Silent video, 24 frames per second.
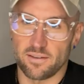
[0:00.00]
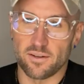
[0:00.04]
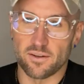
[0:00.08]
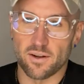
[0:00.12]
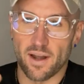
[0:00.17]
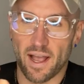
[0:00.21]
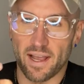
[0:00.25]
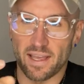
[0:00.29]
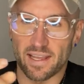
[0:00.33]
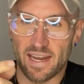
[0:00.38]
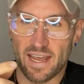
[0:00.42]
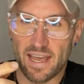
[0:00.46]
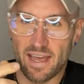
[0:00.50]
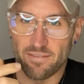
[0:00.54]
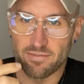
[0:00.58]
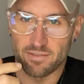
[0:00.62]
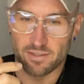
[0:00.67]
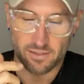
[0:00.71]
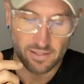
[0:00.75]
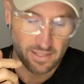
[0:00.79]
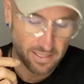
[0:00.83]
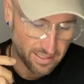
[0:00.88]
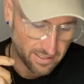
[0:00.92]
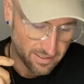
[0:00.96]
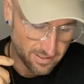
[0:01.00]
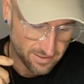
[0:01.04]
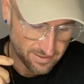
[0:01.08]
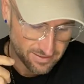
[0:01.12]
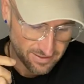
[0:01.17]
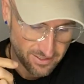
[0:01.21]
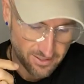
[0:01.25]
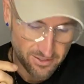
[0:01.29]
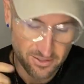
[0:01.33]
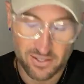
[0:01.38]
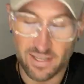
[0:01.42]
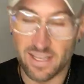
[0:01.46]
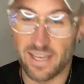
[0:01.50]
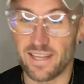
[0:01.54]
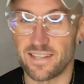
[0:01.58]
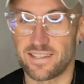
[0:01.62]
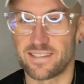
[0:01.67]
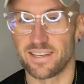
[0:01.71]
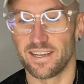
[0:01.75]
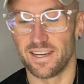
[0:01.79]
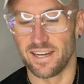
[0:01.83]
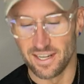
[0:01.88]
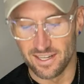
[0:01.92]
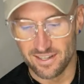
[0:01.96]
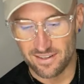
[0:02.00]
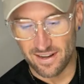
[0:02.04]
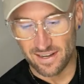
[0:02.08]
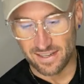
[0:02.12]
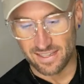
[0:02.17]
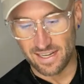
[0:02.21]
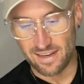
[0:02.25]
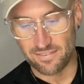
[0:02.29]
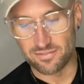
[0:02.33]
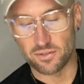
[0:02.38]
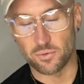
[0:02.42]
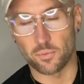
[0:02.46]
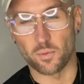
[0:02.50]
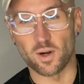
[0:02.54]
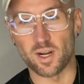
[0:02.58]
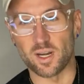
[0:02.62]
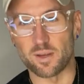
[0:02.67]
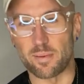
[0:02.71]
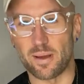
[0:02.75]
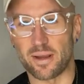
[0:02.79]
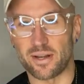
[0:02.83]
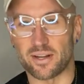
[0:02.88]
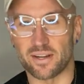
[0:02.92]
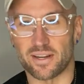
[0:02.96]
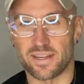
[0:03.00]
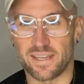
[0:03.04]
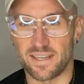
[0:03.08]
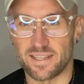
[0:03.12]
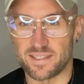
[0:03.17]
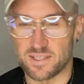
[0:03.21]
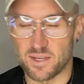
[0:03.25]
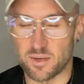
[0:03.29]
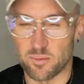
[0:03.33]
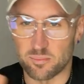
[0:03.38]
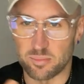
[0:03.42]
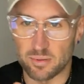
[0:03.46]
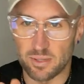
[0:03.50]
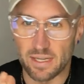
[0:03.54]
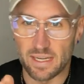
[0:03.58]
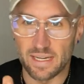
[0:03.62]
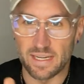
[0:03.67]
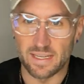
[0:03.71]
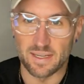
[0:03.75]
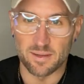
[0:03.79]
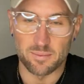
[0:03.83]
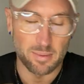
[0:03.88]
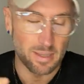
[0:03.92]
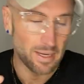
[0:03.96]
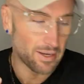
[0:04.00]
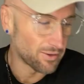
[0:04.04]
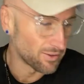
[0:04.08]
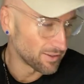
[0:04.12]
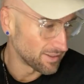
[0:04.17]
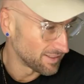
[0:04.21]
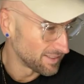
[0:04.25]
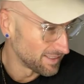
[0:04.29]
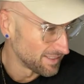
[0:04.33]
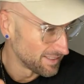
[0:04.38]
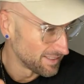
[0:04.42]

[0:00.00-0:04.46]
you're not going to have to like your kids. You're not gonna have to worry about your kids complaining about,